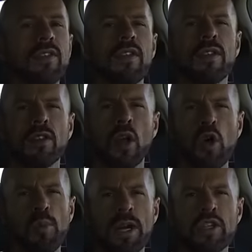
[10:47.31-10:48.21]
the
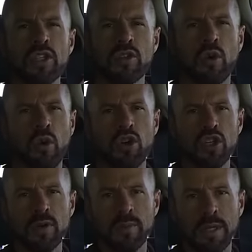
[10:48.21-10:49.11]
low budget
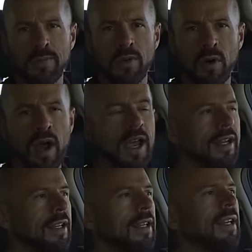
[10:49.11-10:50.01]
torsion beam
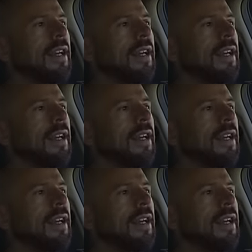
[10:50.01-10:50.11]
variety.